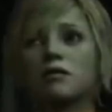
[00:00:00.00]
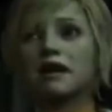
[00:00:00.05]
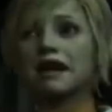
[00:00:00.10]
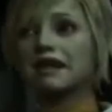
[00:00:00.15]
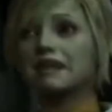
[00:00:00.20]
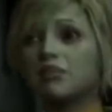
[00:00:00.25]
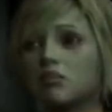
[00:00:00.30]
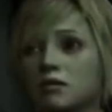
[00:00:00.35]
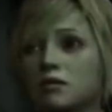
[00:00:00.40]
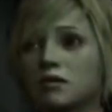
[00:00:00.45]

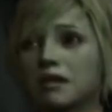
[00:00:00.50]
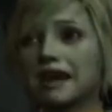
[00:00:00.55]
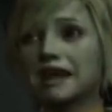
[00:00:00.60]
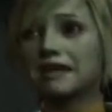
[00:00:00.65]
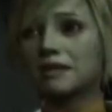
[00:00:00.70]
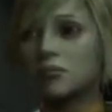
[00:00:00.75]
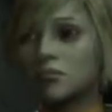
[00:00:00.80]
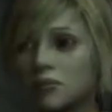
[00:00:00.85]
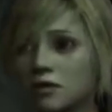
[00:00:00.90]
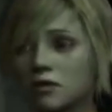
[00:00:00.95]
Hey,
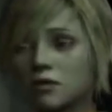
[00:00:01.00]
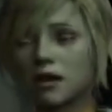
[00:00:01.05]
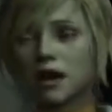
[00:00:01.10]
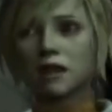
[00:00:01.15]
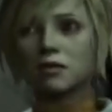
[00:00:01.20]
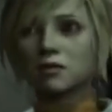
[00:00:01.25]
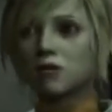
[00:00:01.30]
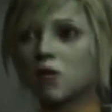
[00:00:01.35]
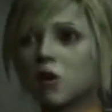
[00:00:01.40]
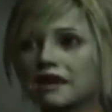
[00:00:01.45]
wait,
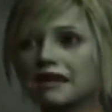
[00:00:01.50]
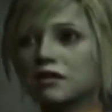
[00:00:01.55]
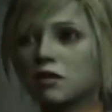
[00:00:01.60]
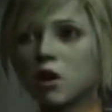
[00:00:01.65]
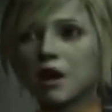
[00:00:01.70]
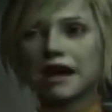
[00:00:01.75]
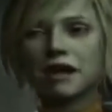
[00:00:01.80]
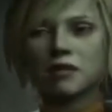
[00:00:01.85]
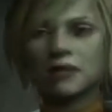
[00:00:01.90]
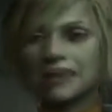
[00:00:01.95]
what's
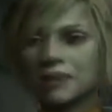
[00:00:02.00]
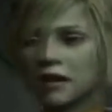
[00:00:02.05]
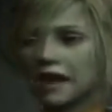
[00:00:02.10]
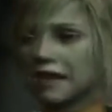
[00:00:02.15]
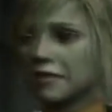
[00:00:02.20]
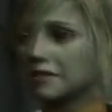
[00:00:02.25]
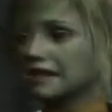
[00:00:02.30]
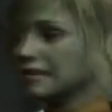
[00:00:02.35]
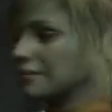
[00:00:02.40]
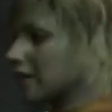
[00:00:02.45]
going on?
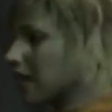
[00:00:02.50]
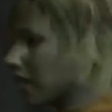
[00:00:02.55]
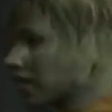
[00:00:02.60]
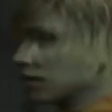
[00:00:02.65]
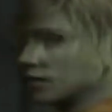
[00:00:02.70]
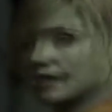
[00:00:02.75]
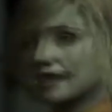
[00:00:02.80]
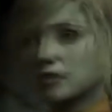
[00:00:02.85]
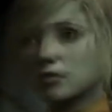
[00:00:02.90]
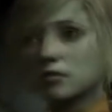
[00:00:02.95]
Where is
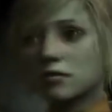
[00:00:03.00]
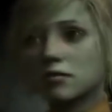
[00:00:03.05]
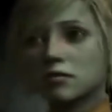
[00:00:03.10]
everybody?